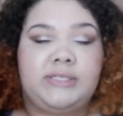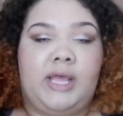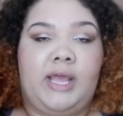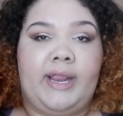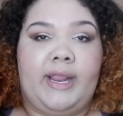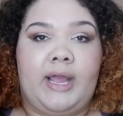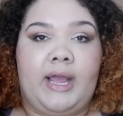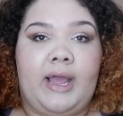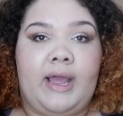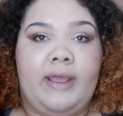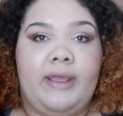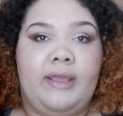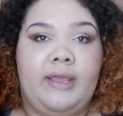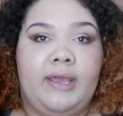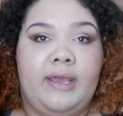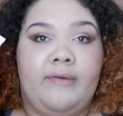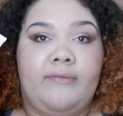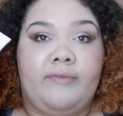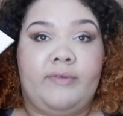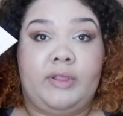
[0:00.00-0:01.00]
Like, I
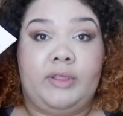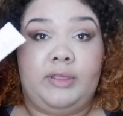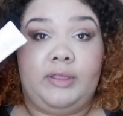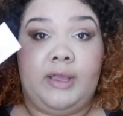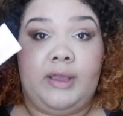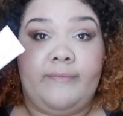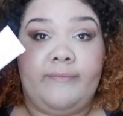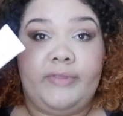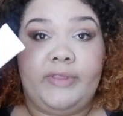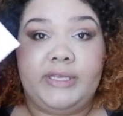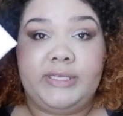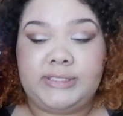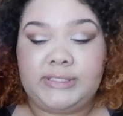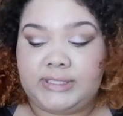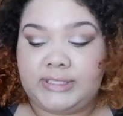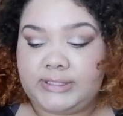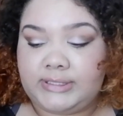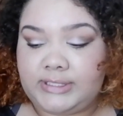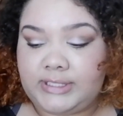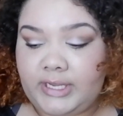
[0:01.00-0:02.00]
have loved
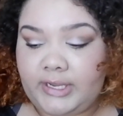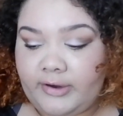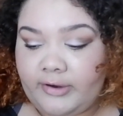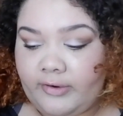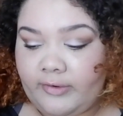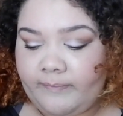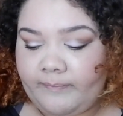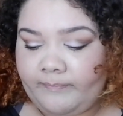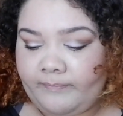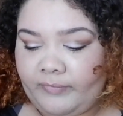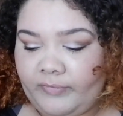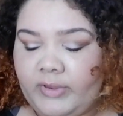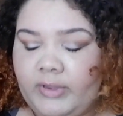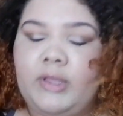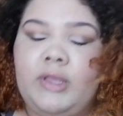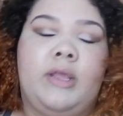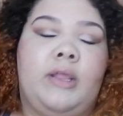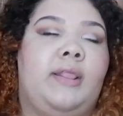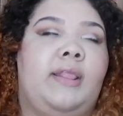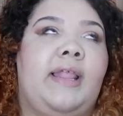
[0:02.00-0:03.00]
this year.
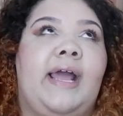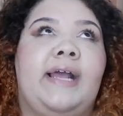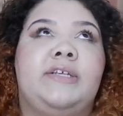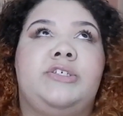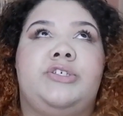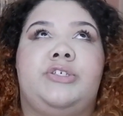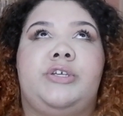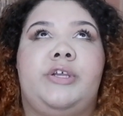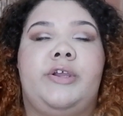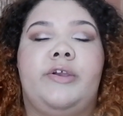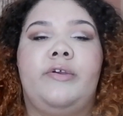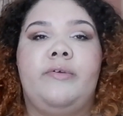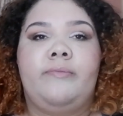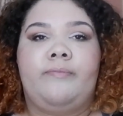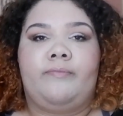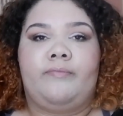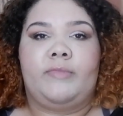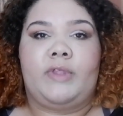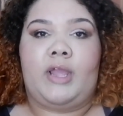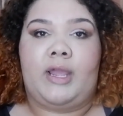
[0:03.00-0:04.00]
Last year,
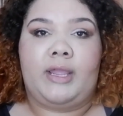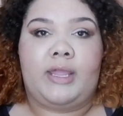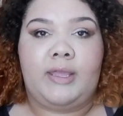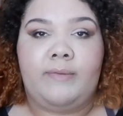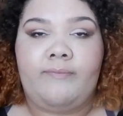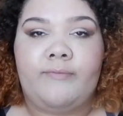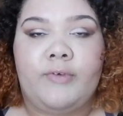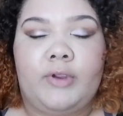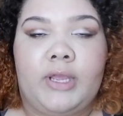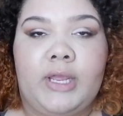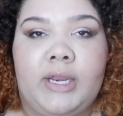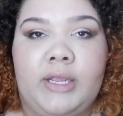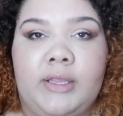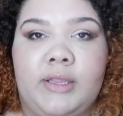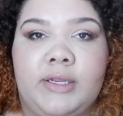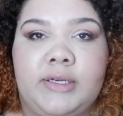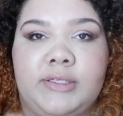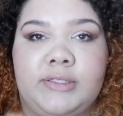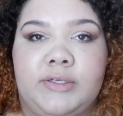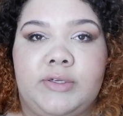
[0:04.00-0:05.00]
I keep forgetting
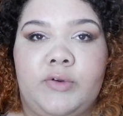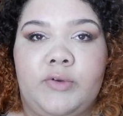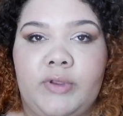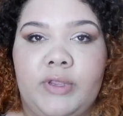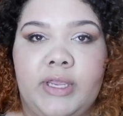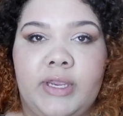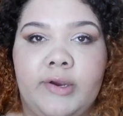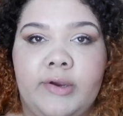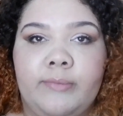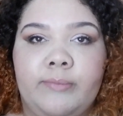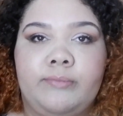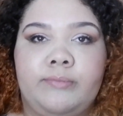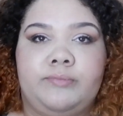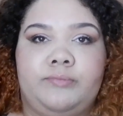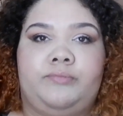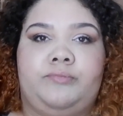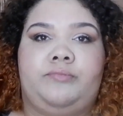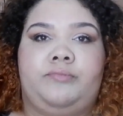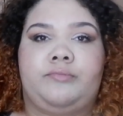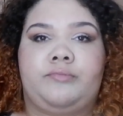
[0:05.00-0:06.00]
that it's a new year.
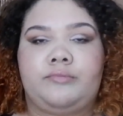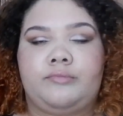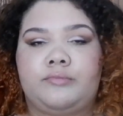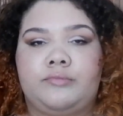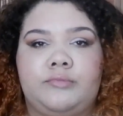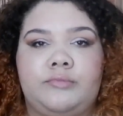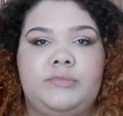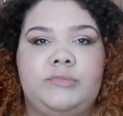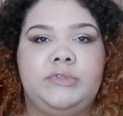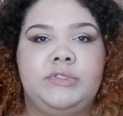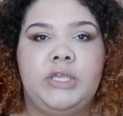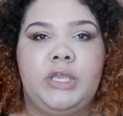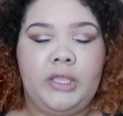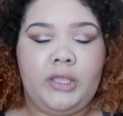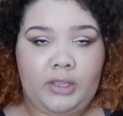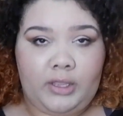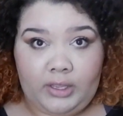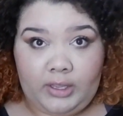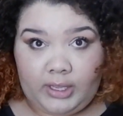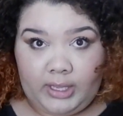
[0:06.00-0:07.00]

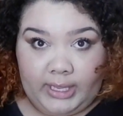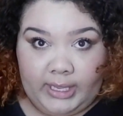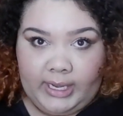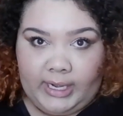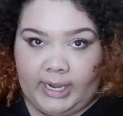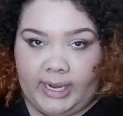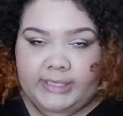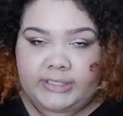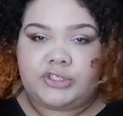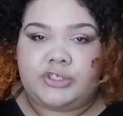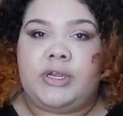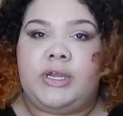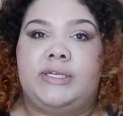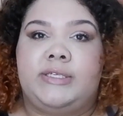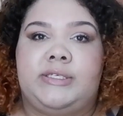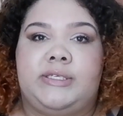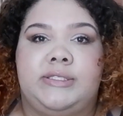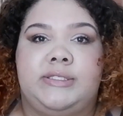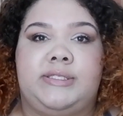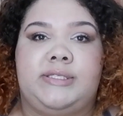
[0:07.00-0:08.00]
And as you
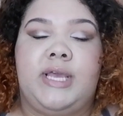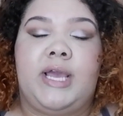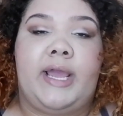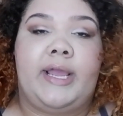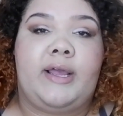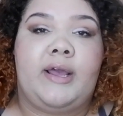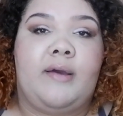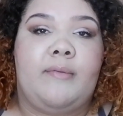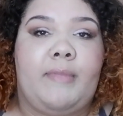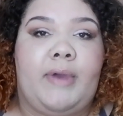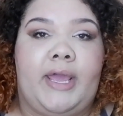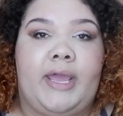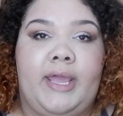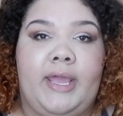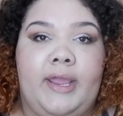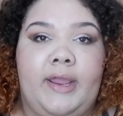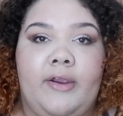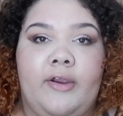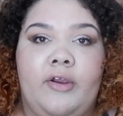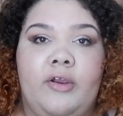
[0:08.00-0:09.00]
guys can see, I cut my
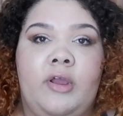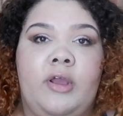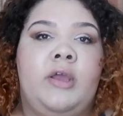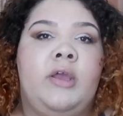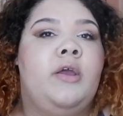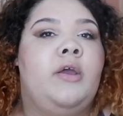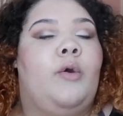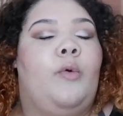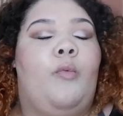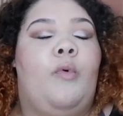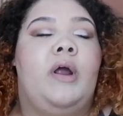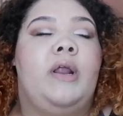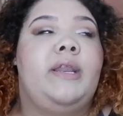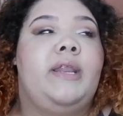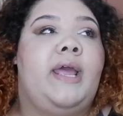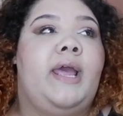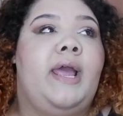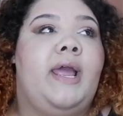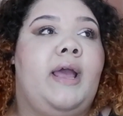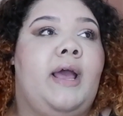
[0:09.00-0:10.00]
hair. One
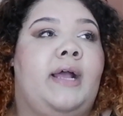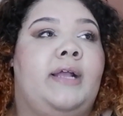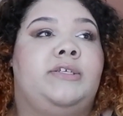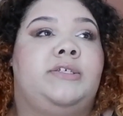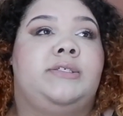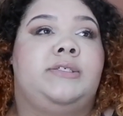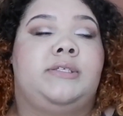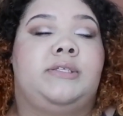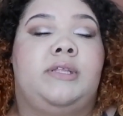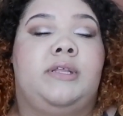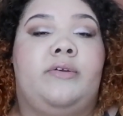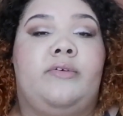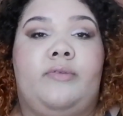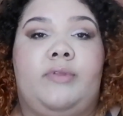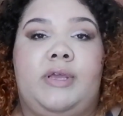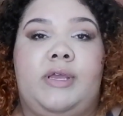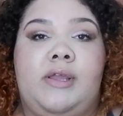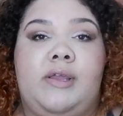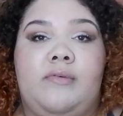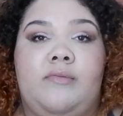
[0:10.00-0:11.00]
day, I just
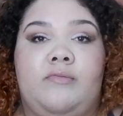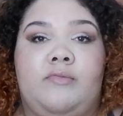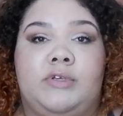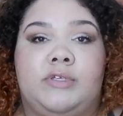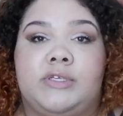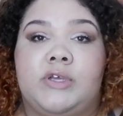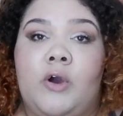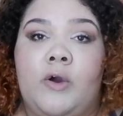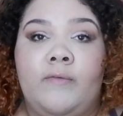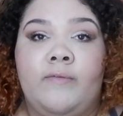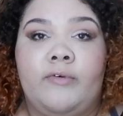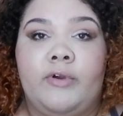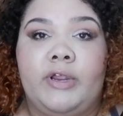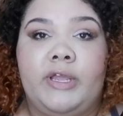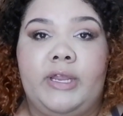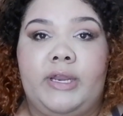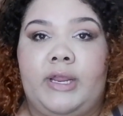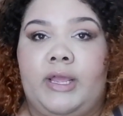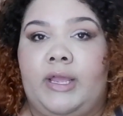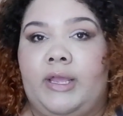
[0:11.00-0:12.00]
literally was over
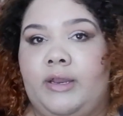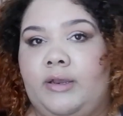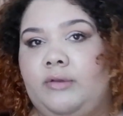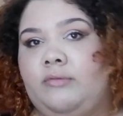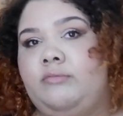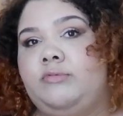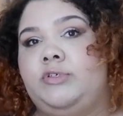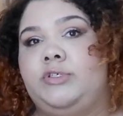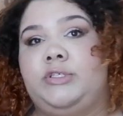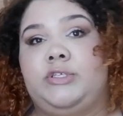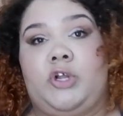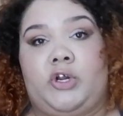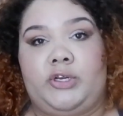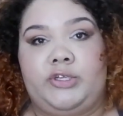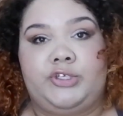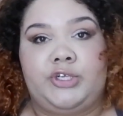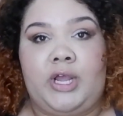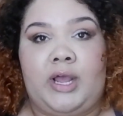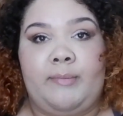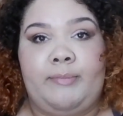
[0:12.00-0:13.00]
it and just
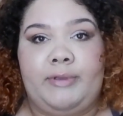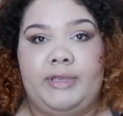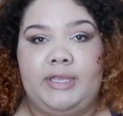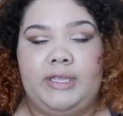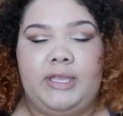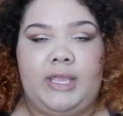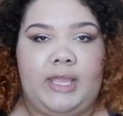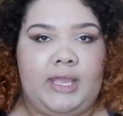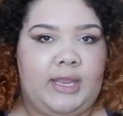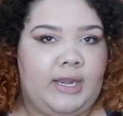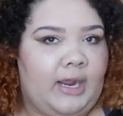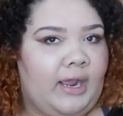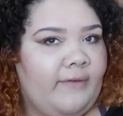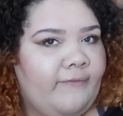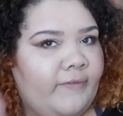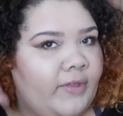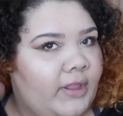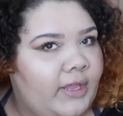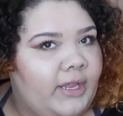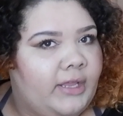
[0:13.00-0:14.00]
started chopping. And I
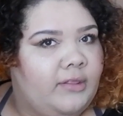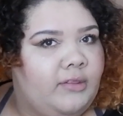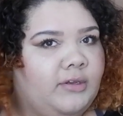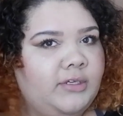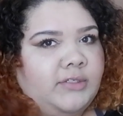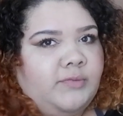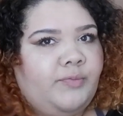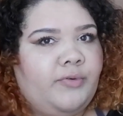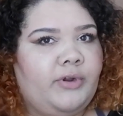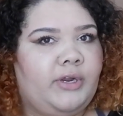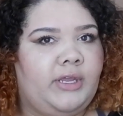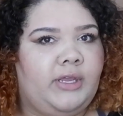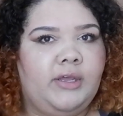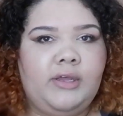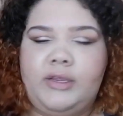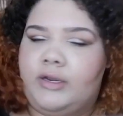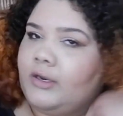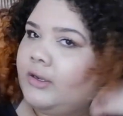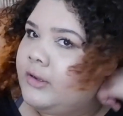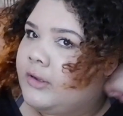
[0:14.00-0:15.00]
feel like it looks pretty
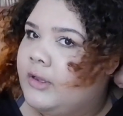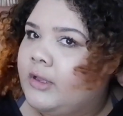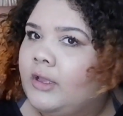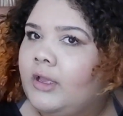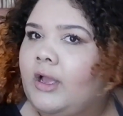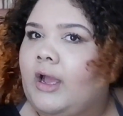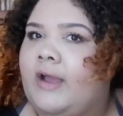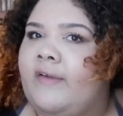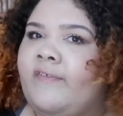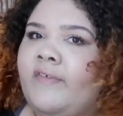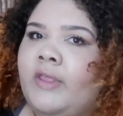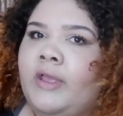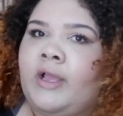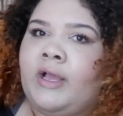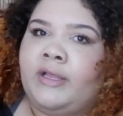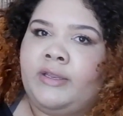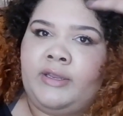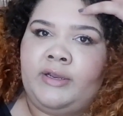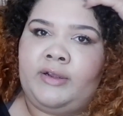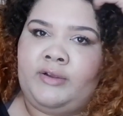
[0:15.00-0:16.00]
good. I feel like
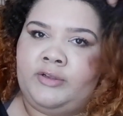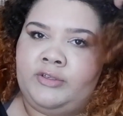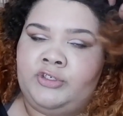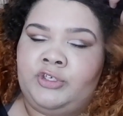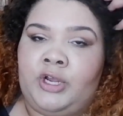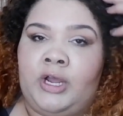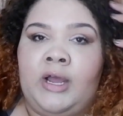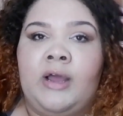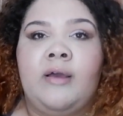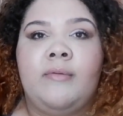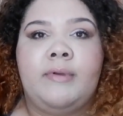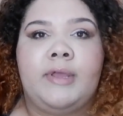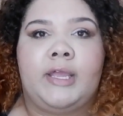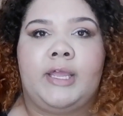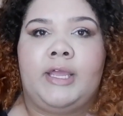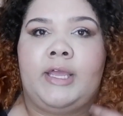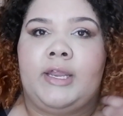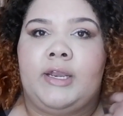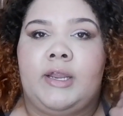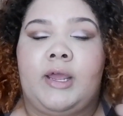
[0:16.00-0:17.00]
I did a good job,
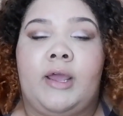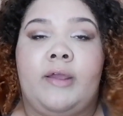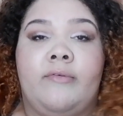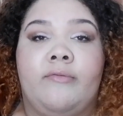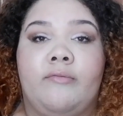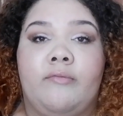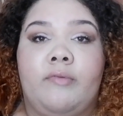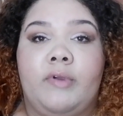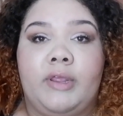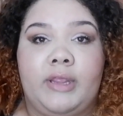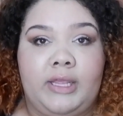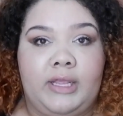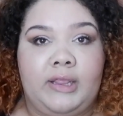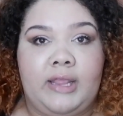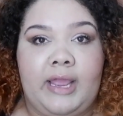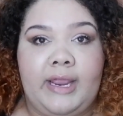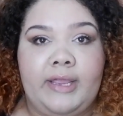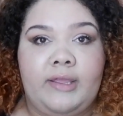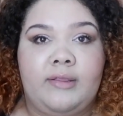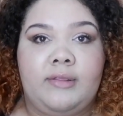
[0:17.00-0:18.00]
and I really
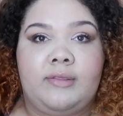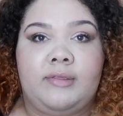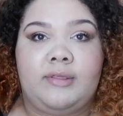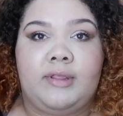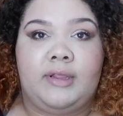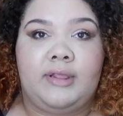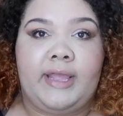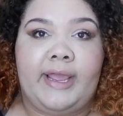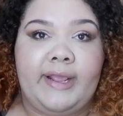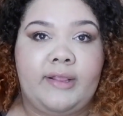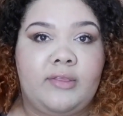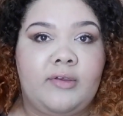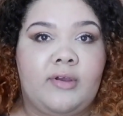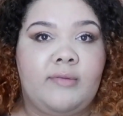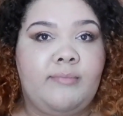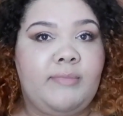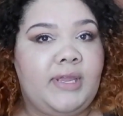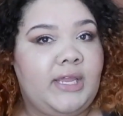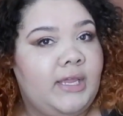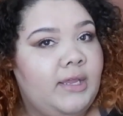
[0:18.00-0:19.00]
like the length
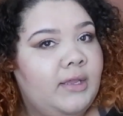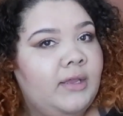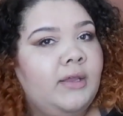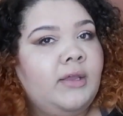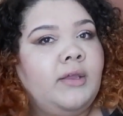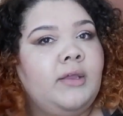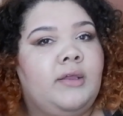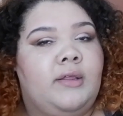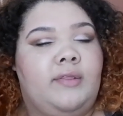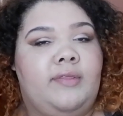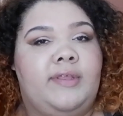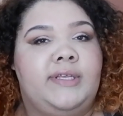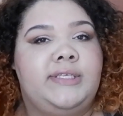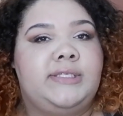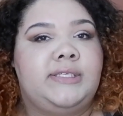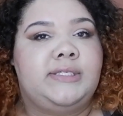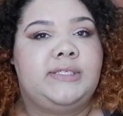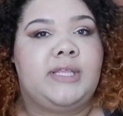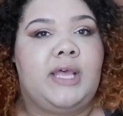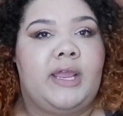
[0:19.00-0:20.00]
on me.
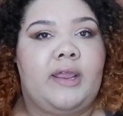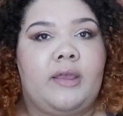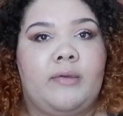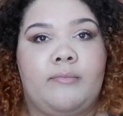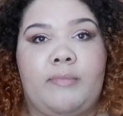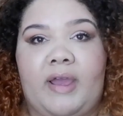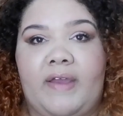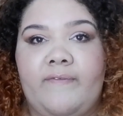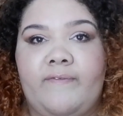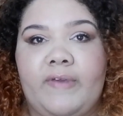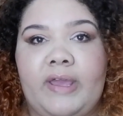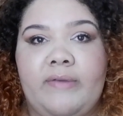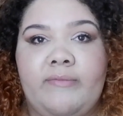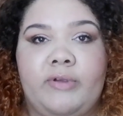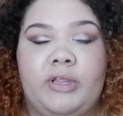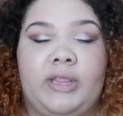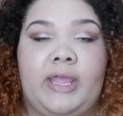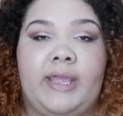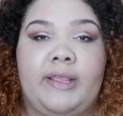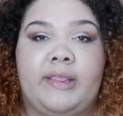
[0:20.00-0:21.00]
This is like my
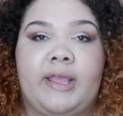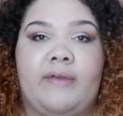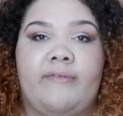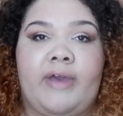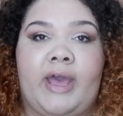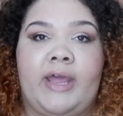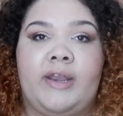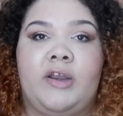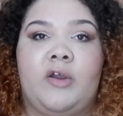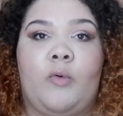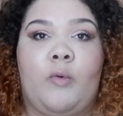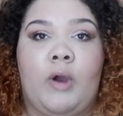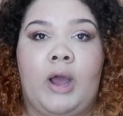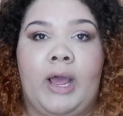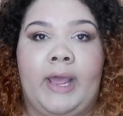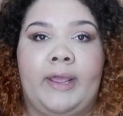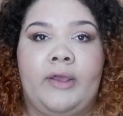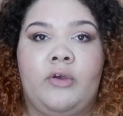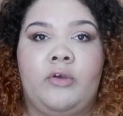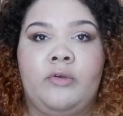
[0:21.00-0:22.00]
favorite length I've had in a
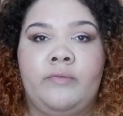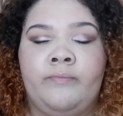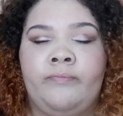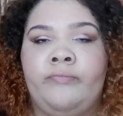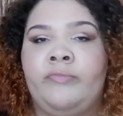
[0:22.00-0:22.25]
while.